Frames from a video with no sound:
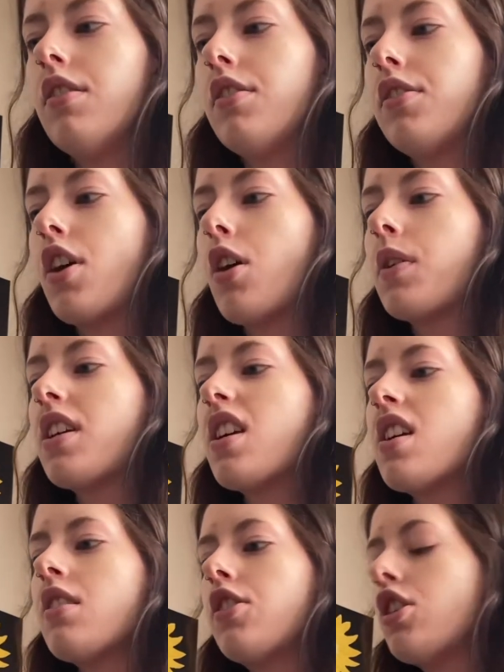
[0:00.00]
So he
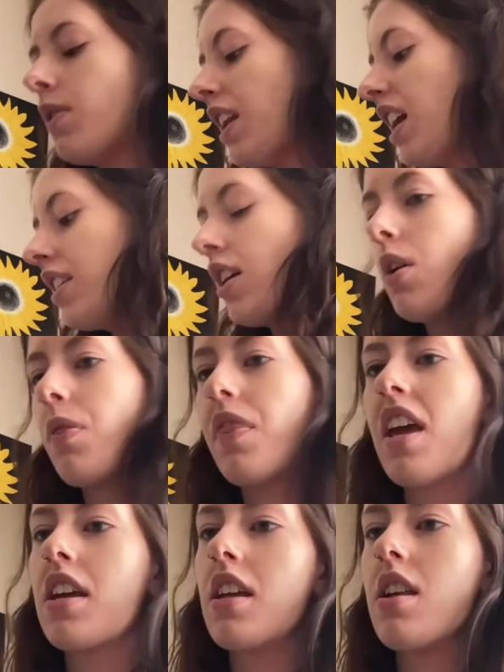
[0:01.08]
is doing his own thing.